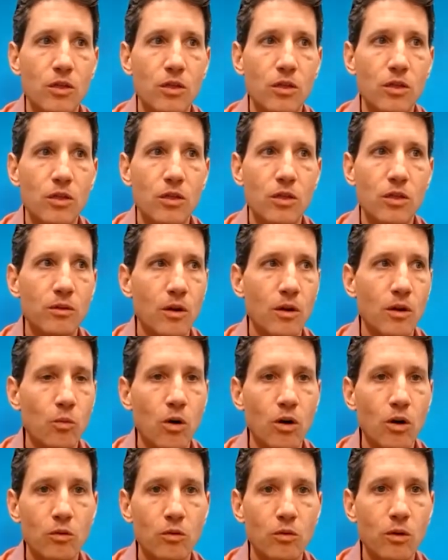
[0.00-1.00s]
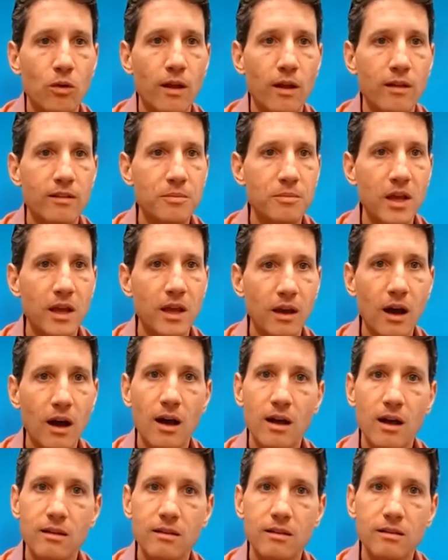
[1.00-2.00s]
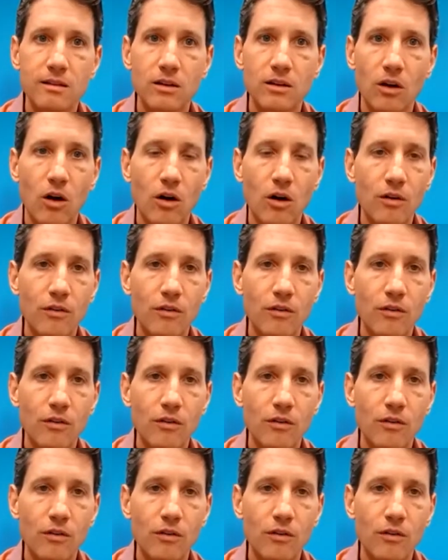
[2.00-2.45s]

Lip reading: you know, what is being asked